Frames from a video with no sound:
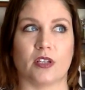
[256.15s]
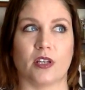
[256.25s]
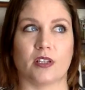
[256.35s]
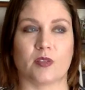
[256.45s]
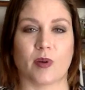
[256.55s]

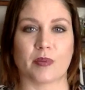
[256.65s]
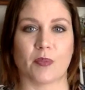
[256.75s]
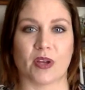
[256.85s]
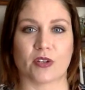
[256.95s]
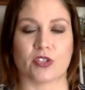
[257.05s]
it's probably
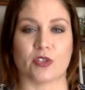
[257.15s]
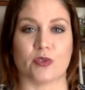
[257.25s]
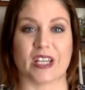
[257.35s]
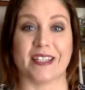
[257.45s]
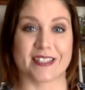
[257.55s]
better to
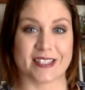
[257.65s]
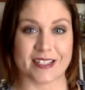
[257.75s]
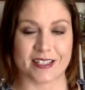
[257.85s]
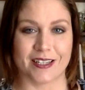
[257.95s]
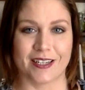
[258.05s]
use
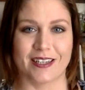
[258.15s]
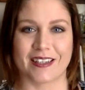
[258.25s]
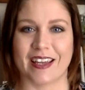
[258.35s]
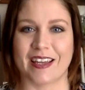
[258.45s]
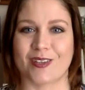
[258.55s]
unscented
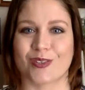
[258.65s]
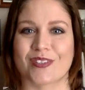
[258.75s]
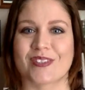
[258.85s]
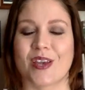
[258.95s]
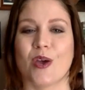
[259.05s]

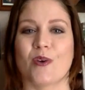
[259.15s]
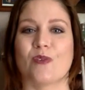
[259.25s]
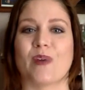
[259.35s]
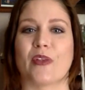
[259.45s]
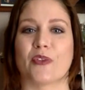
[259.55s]
candles
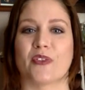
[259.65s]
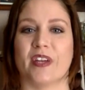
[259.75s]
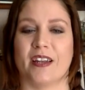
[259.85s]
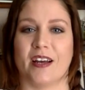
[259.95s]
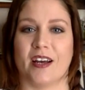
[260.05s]
rather
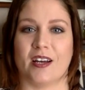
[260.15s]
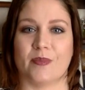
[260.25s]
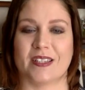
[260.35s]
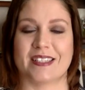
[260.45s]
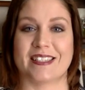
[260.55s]
than
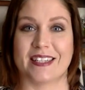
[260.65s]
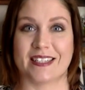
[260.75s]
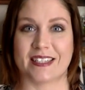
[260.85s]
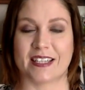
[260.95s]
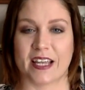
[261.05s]

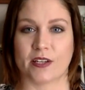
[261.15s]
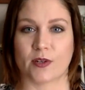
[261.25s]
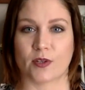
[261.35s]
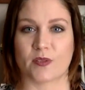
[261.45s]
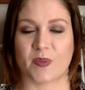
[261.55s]
scented
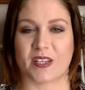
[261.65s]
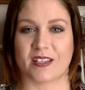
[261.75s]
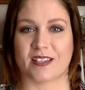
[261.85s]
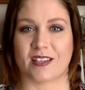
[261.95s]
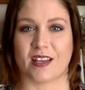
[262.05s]
candles,
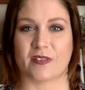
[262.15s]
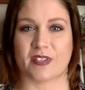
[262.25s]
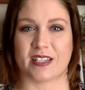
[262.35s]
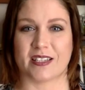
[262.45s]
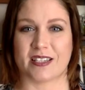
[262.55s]
because a lot of
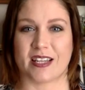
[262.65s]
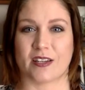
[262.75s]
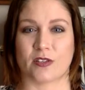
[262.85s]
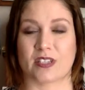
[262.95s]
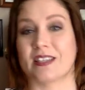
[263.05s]
scented
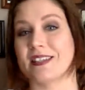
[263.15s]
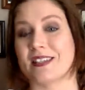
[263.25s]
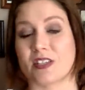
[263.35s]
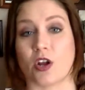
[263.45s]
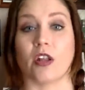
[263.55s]
candles, unless
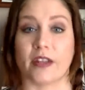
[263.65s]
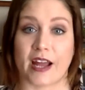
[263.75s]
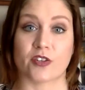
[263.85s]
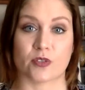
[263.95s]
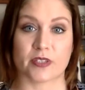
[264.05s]
it's an
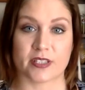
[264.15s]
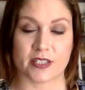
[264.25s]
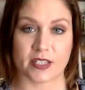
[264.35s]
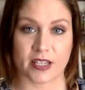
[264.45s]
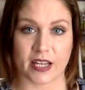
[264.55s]
all-natural
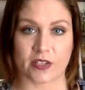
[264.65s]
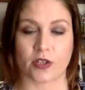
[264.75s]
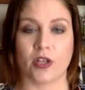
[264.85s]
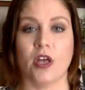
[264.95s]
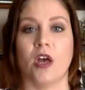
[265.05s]
scented
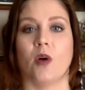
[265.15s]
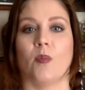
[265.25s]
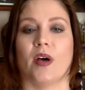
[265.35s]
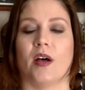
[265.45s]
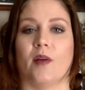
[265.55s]
candle,
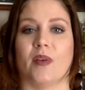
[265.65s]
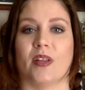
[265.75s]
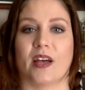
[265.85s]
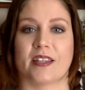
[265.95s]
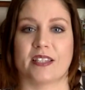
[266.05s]
but a
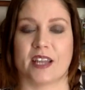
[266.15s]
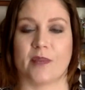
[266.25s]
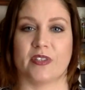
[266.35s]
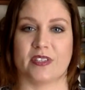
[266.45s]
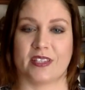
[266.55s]
lot of the
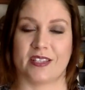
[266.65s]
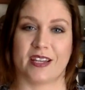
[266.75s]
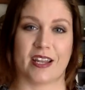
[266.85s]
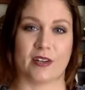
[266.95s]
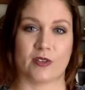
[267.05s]
time the scented
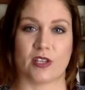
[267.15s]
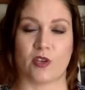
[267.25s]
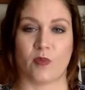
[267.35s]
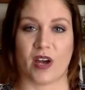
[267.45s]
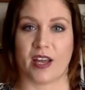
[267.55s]
candles that
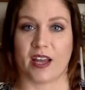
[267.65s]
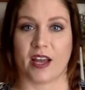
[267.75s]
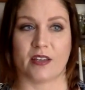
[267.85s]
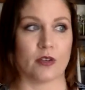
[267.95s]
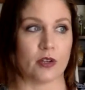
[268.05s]
you buy
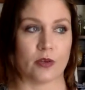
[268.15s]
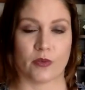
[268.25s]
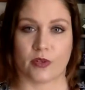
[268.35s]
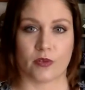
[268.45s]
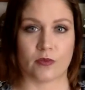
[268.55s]
at,
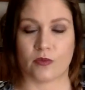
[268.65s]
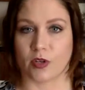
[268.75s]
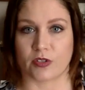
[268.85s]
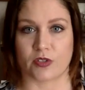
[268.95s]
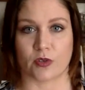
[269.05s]
the
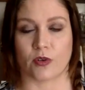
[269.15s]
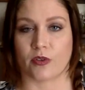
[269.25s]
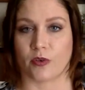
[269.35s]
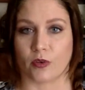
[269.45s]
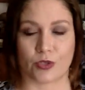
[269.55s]
drugstore,
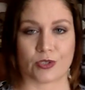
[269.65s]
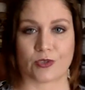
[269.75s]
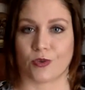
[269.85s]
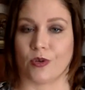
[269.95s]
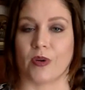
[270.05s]
the grocery
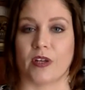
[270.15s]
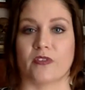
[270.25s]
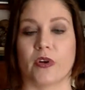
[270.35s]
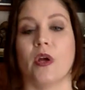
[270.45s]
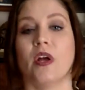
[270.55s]
store, or
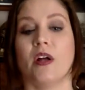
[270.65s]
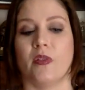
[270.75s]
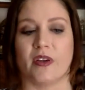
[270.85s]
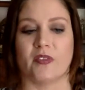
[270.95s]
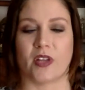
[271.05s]
whatever,
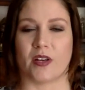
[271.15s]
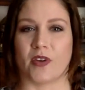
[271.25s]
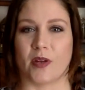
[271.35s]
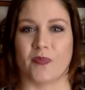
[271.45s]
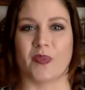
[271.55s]
they have a lot of
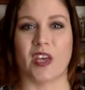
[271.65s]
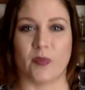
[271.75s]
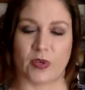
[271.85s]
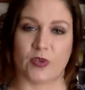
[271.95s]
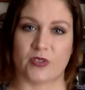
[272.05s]

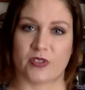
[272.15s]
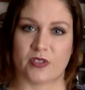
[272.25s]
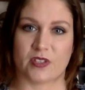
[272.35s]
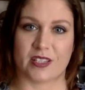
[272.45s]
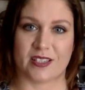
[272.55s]
chemicals
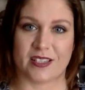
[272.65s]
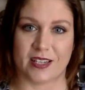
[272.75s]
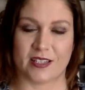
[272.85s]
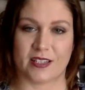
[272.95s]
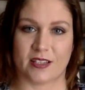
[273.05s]
to
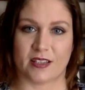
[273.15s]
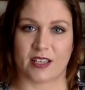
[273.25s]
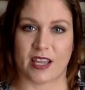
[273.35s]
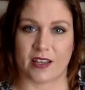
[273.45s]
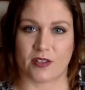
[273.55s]
scent the
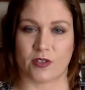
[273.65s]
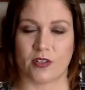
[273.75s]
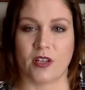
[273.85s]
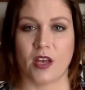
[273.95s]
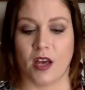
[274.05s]

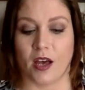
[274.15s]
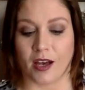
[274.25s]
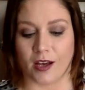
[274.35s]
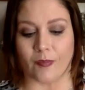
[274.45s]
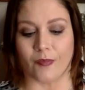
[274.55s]
candle.
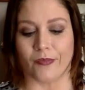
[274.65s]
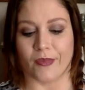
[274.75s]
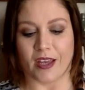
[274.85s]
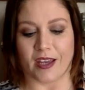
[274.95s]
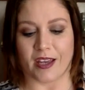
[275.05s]

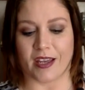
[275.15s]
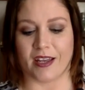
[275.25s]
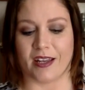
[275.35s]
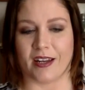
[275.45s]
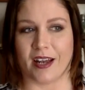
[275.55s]

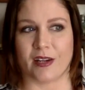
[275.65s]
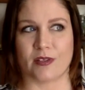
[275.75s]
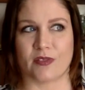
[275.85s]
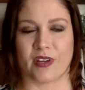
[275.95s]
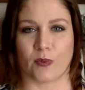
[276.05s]
And I
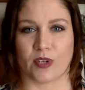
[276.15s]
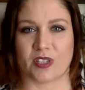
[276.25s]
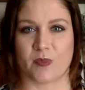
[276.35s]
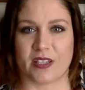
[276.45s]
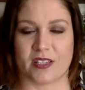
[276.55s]
always find it
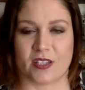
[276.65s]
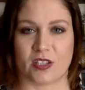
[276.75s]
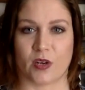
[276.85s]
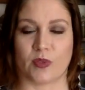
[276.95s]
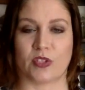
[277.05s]
works best to
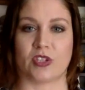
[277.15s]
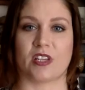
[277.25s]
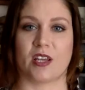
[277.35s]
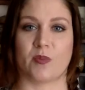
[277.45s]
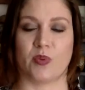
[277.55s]
start with just
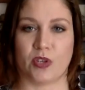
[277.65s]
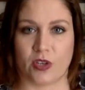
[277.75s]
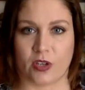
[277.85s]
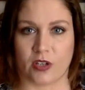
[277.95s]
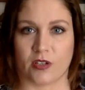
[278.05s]
a
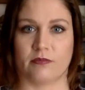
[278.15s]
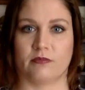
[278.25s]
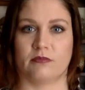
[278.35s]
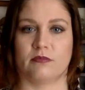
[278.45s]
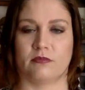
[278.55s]
pure
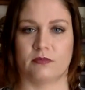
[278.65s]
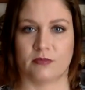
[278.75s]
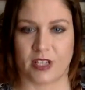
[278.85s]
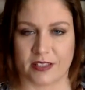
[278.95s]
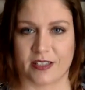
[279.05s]

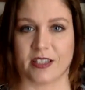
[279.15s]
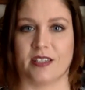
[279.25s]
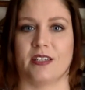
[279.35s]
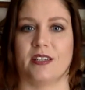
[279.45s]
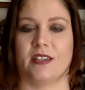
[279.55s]

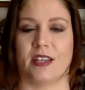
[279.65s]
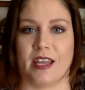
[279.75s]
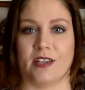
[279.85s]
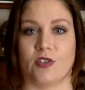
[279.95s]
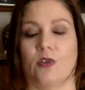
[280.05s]
unscented
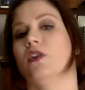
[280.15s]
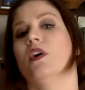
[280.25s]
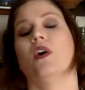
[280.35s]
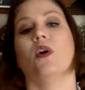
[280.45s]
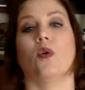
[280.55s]
candle,
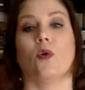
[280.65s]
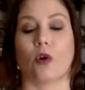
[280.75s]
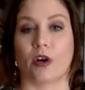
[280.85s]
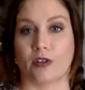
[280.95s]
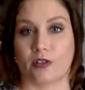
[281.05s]

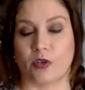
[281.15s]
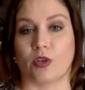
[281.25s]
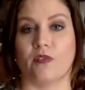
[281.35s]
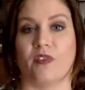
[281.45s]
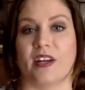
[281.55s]
or you
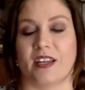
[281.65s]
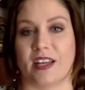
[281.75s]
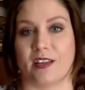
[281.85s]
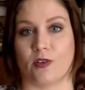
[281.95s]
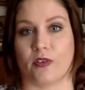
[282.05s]
could find a
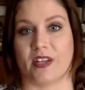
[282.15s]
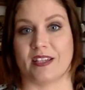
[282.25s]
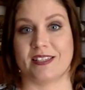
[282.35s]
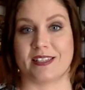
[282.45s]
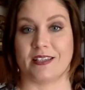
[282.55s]
candle that
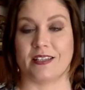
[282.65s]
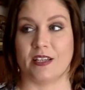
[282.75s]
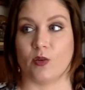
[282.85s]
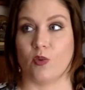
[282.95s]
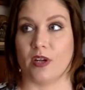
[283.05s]
is
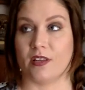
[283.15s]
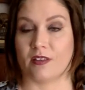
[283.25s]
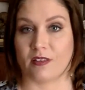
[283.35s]
scented with